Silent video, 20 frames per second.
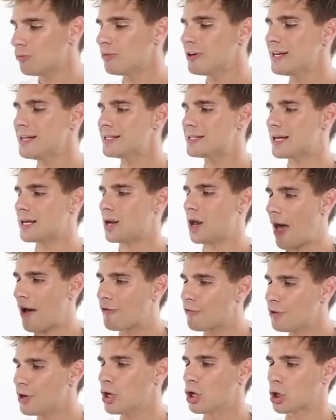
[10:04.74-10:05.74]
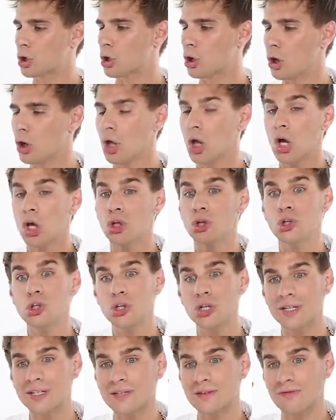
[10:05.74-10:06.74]
reason, every girl
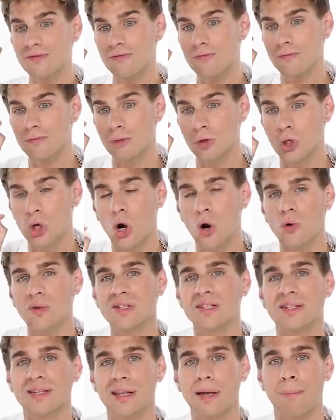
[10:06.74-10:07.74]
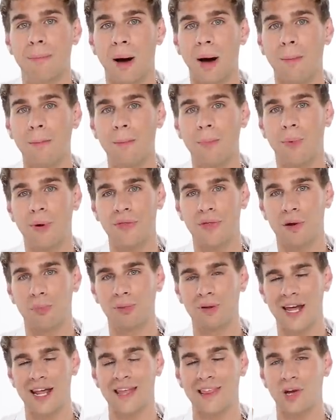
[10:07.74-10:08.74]
just goes the bump when they're
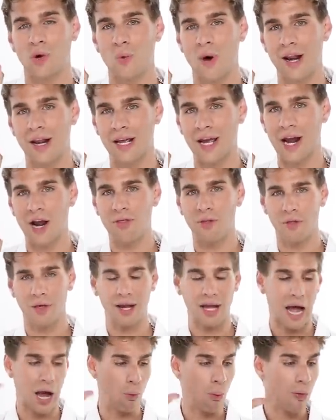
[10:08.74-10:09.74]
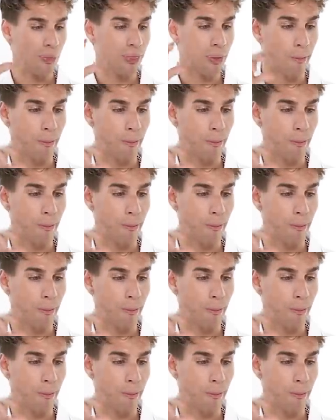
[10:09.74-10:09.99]
planning their wedding hair. They're like, I want the